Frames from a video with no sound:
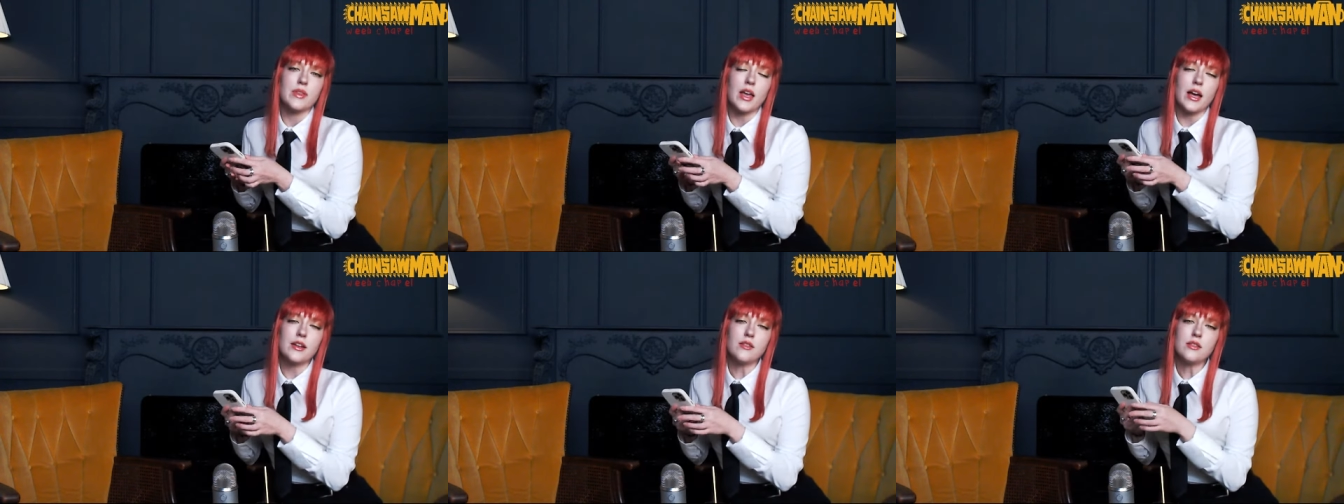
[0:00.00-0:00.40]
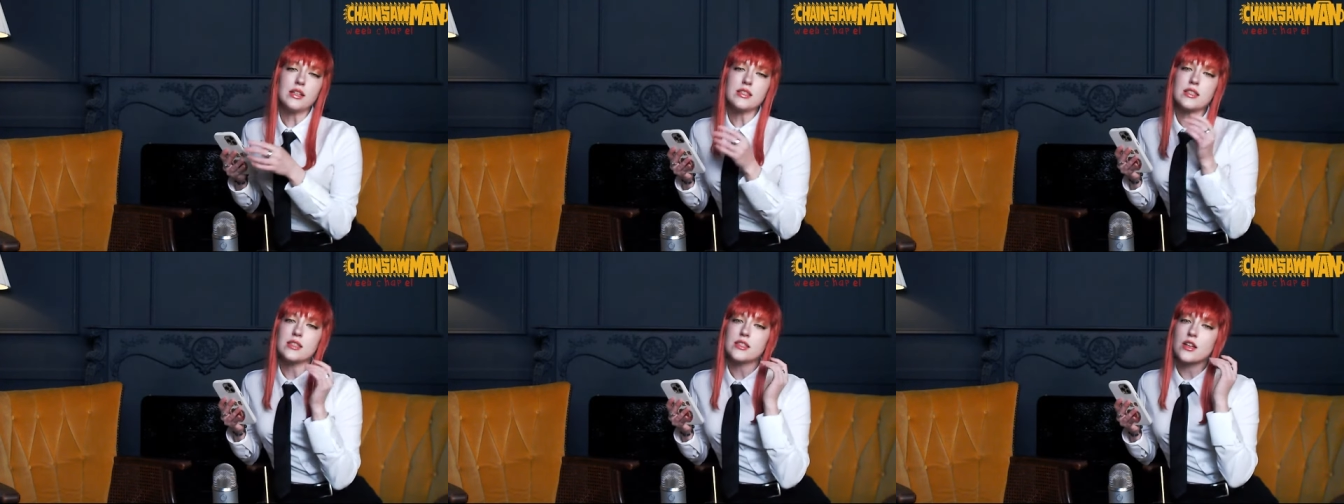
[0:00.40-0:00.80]
I don't
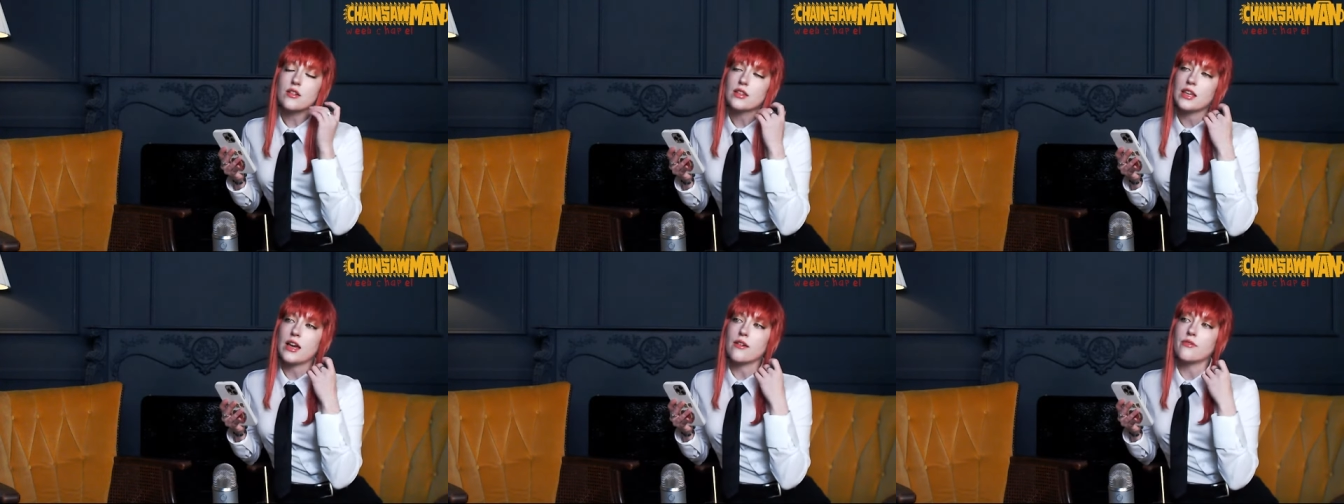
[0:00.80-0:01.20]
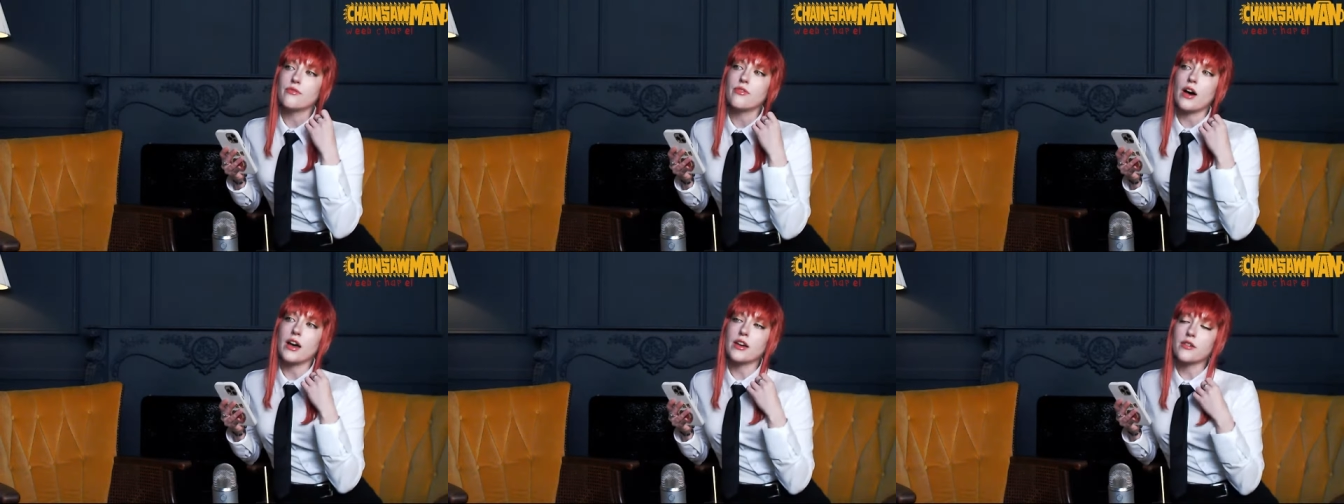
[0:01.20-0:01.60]
necessarily have
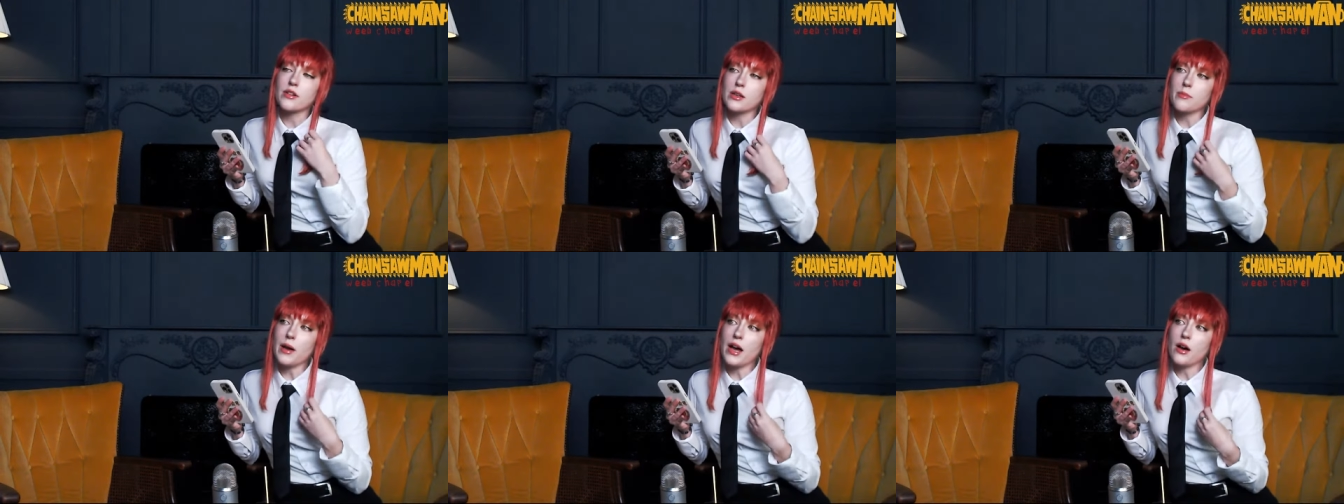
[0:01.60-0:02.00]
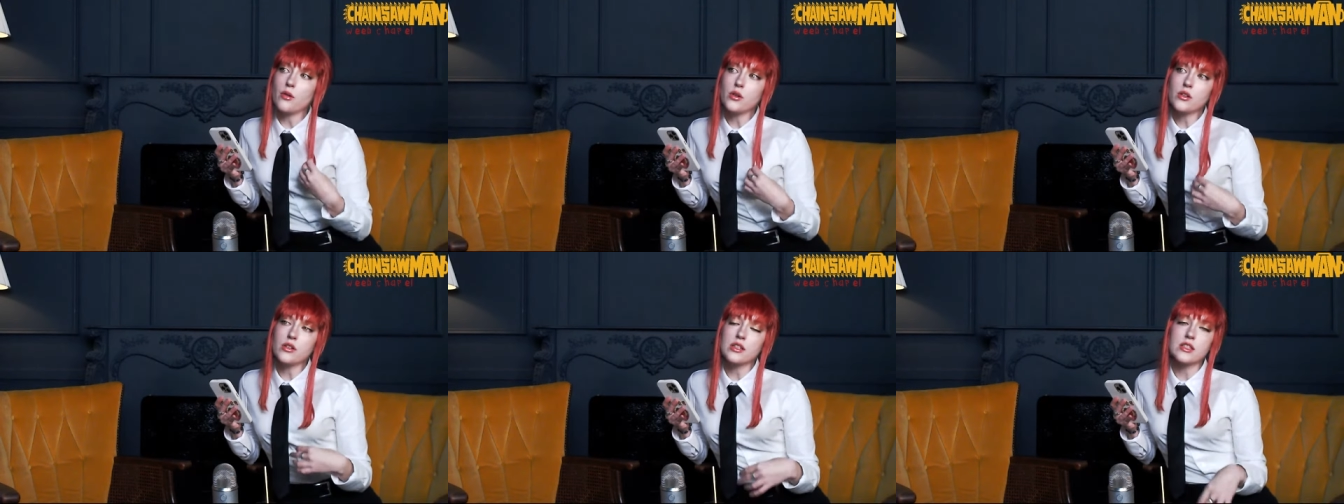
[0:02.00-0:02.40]
firing
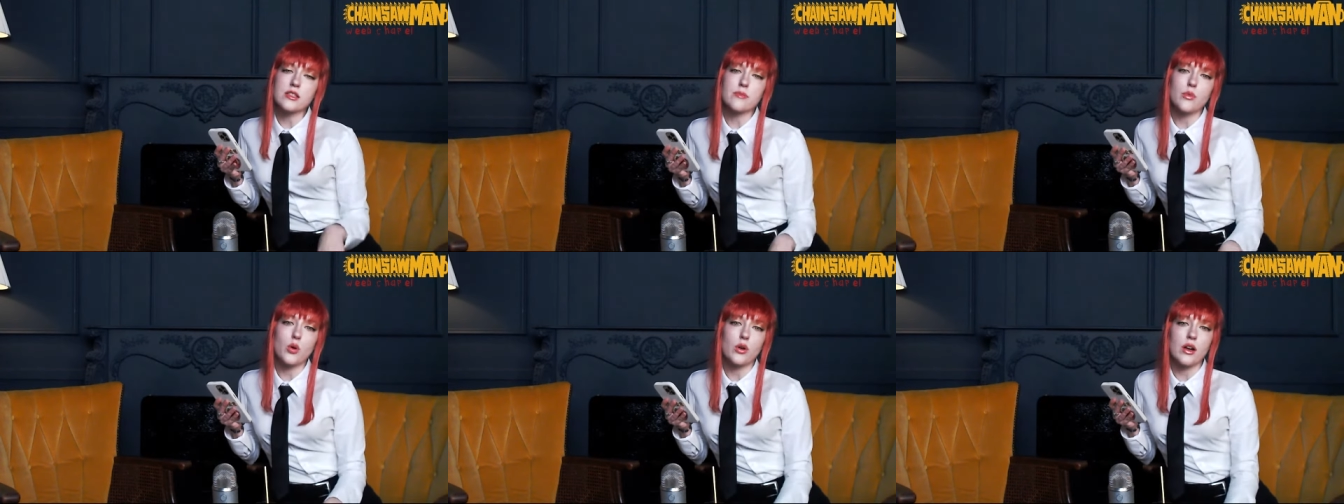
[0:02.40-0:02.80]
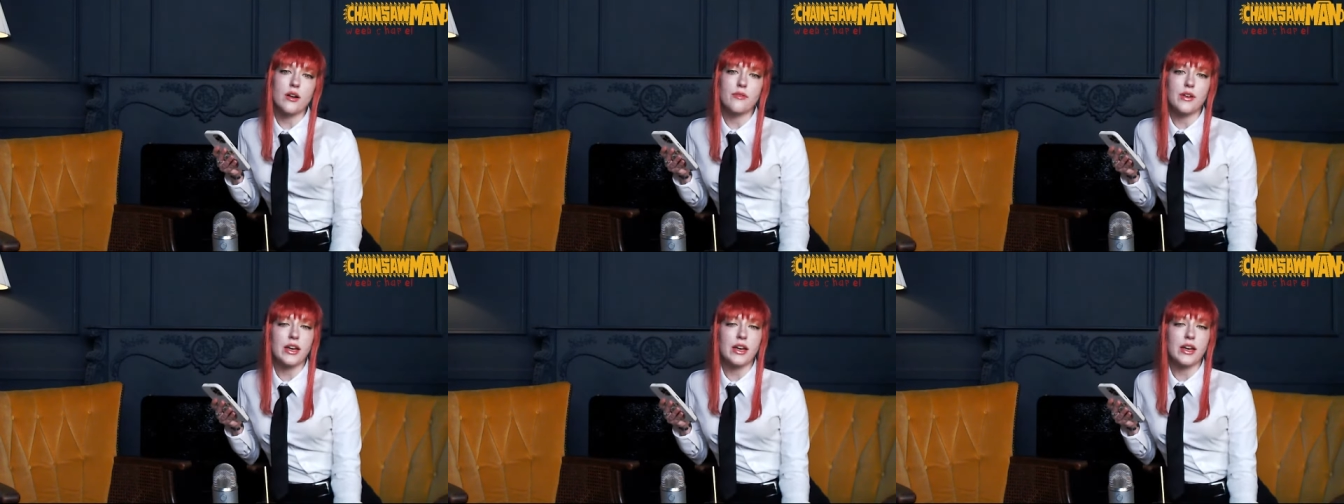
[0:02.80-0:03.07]
power, it's more of